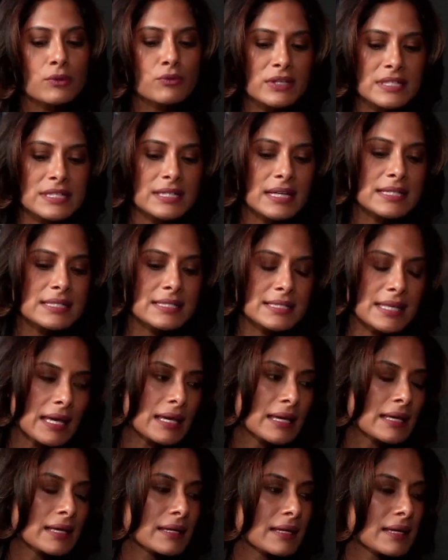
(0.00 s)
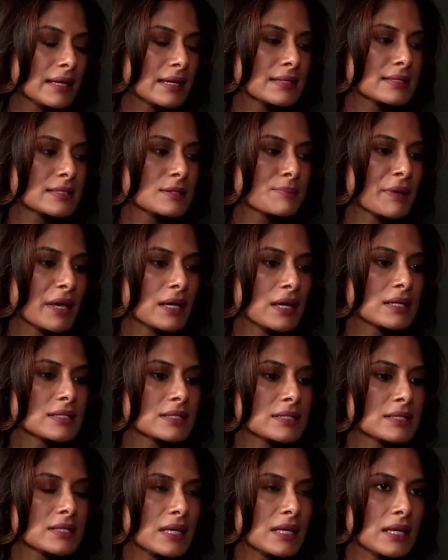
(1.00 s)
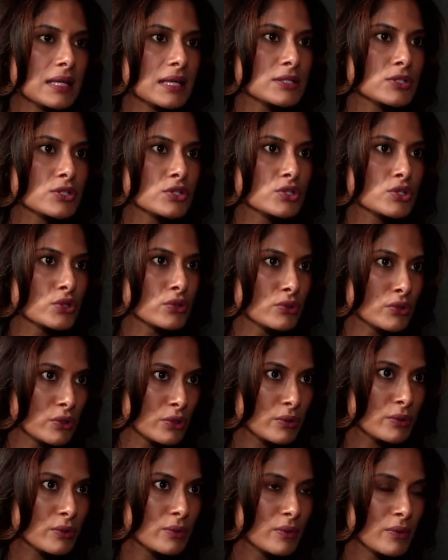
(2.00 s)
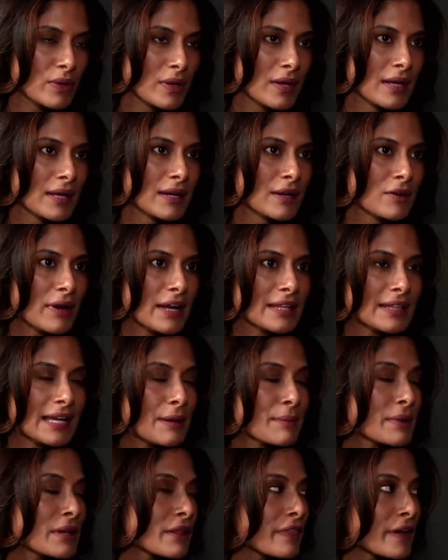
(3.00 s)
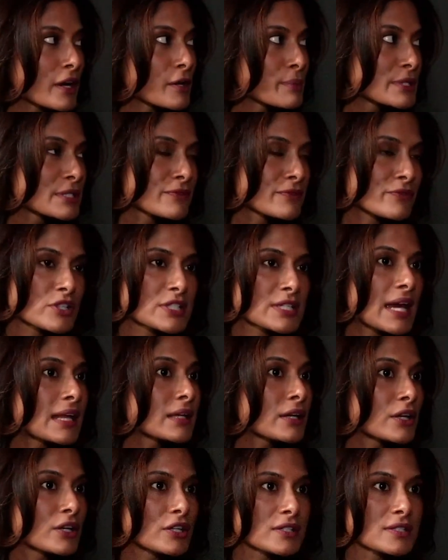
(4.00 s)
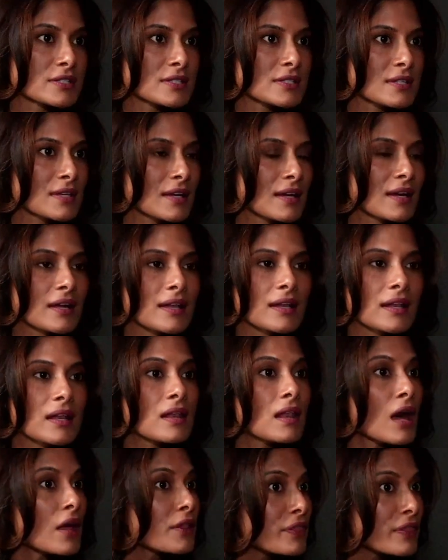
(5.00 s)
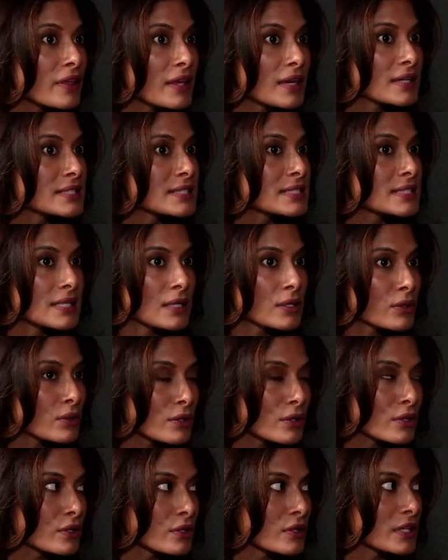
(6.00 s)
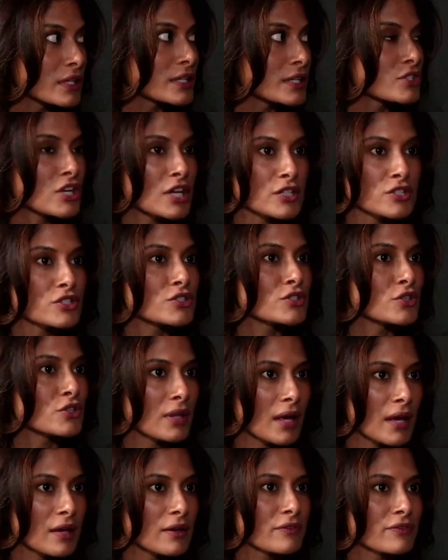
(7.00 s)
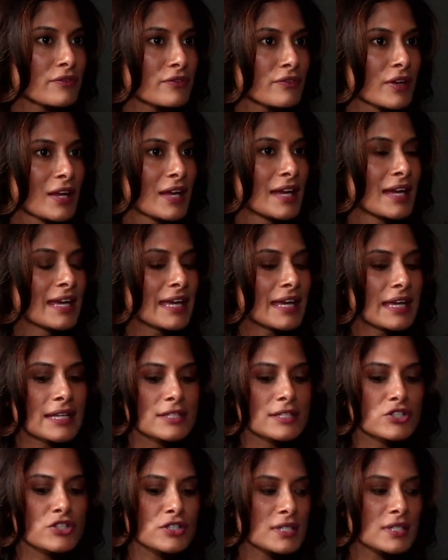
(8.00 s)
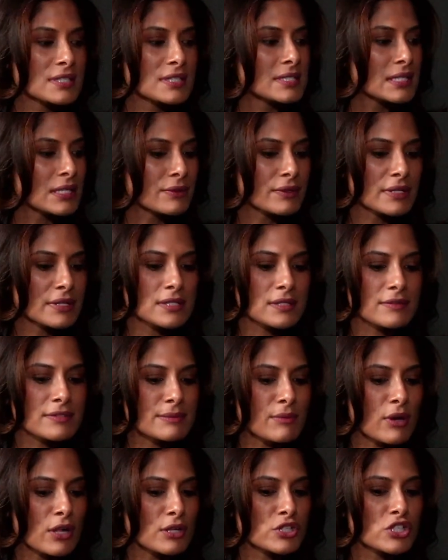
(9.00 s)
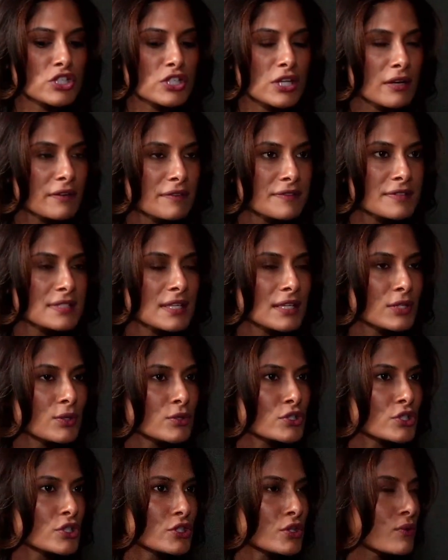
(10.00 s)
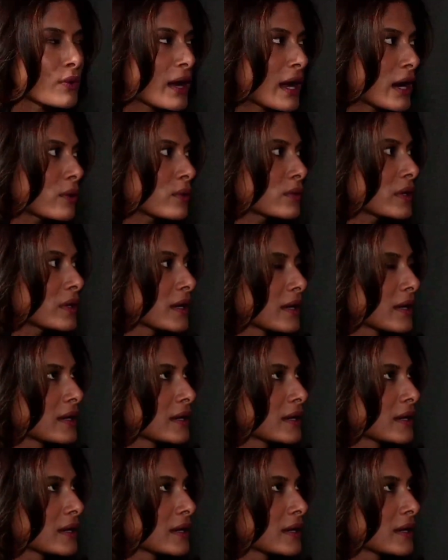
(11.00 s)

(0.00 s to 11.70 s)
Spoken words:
the reason I say it is because it is true, right? Like I've been a therapist for 10 years. Nothing singularly changes your life. It is just a series of small shifts that you turn around.